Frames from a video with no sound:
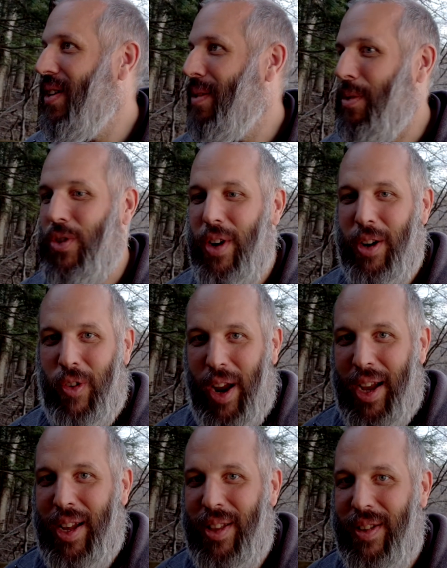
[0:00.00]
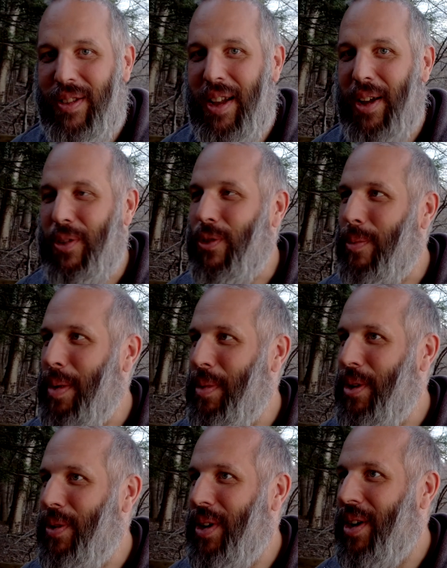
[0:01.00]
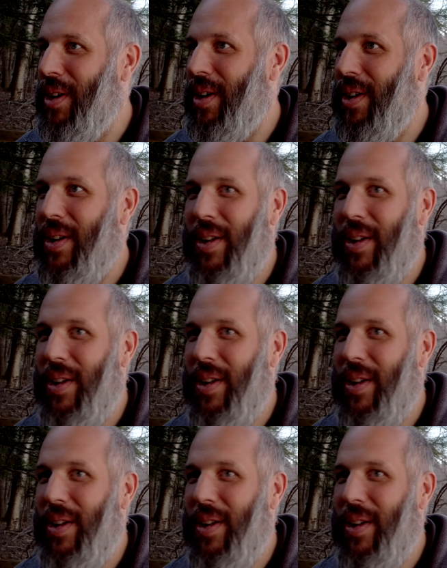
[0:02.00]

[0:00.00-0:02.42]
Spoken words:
gonna try cranking the sound so maybe you can hear it.